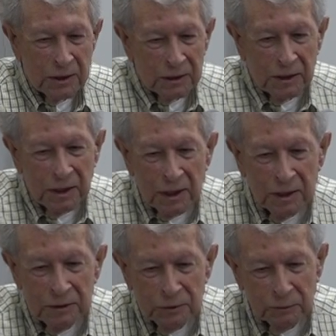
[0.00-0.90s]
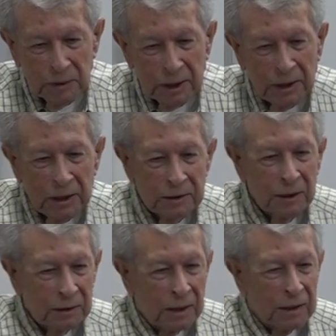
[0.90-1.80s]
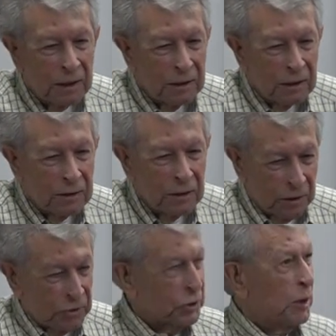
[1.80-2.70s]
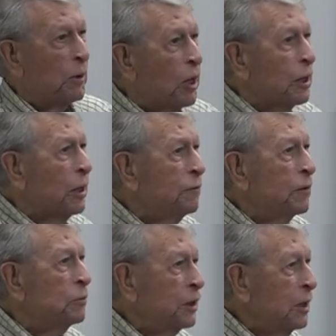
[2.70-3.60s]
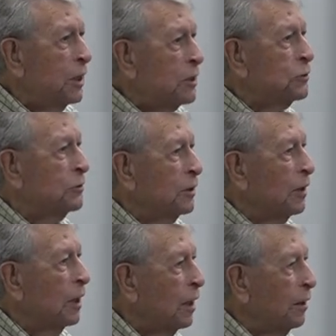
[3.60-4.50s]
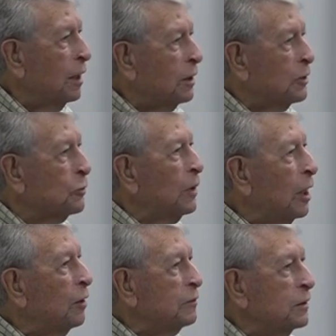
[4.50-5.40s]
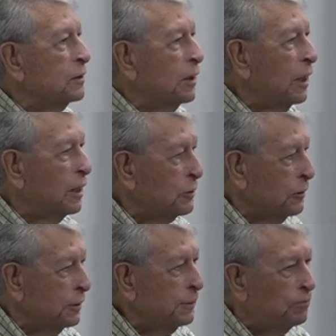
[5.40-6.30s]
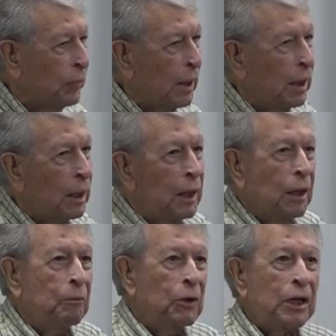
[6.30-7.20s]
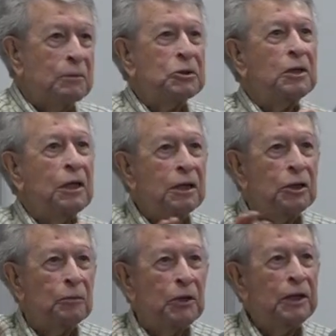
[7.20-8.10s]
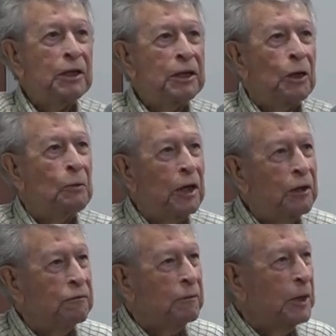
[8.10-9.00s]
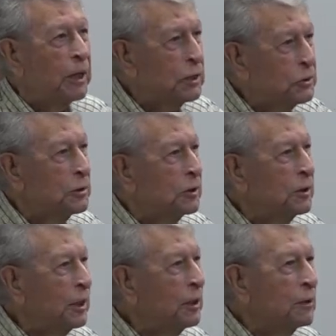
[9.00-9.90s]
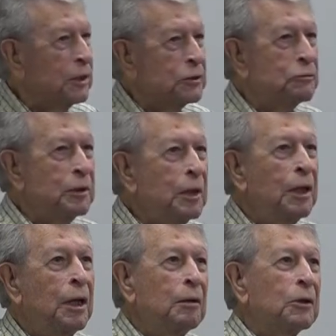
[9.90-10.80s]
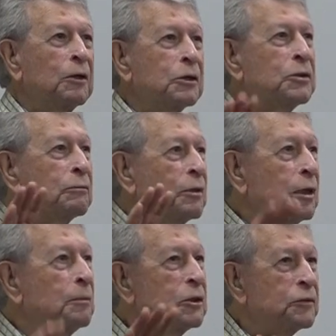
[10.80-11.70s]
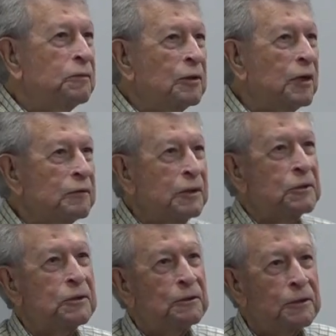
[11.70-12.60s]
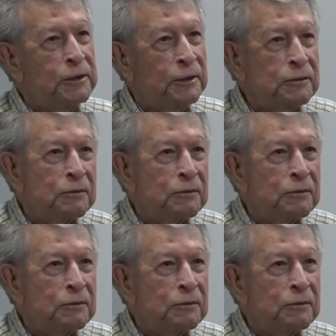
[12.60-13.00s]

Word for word: I can to relate some RF&P history that I think is relevant to Ashland but I'm staying completely away from Ashland town history because the room is full of historians.